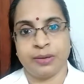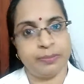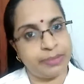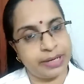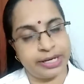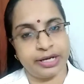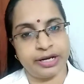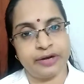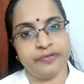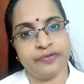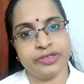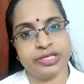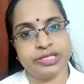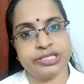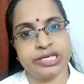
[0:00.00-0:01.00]
Paragraph
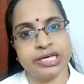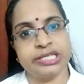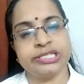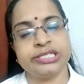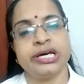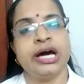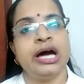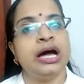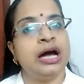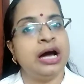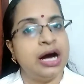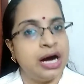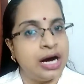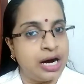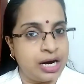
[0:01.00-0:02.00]
in the sense
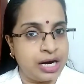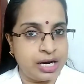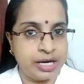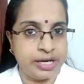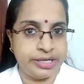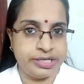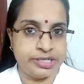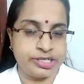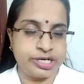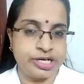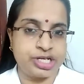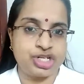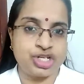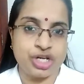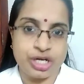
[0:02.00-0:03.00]
an
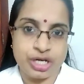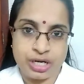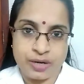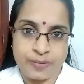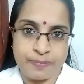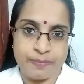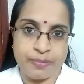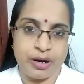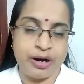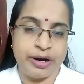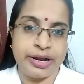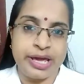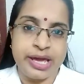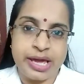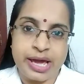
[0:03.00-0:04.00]
introduction,
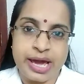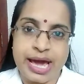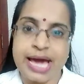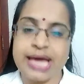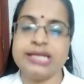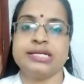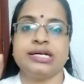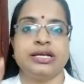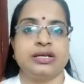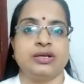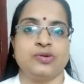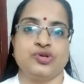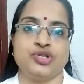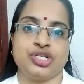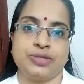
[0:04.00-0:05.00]
body and a
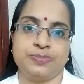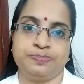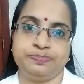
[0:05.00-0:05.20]
conclusion.